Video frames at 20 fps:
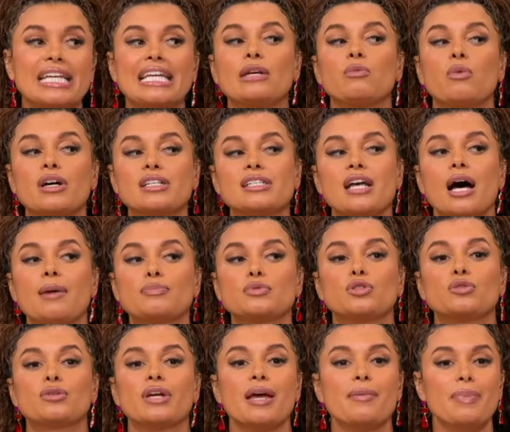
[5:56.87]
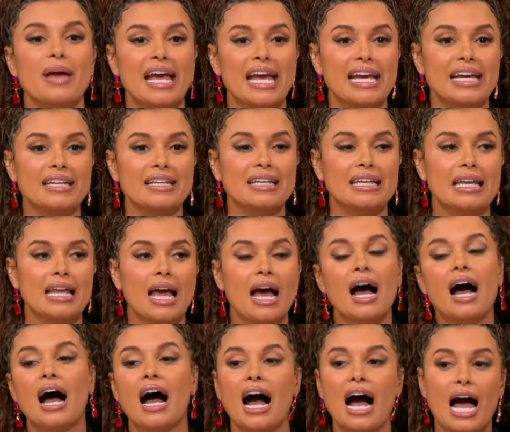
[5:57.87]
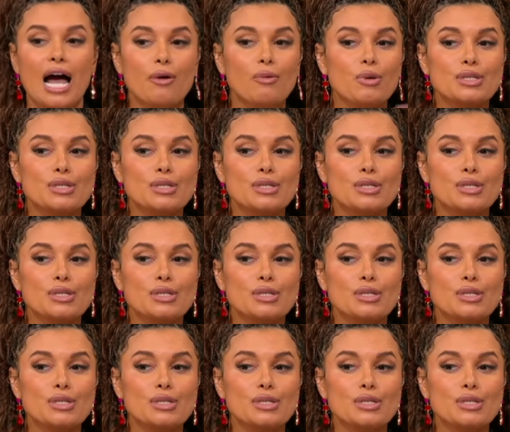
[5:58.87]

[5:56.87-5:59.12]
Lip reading: he was up to get paid, I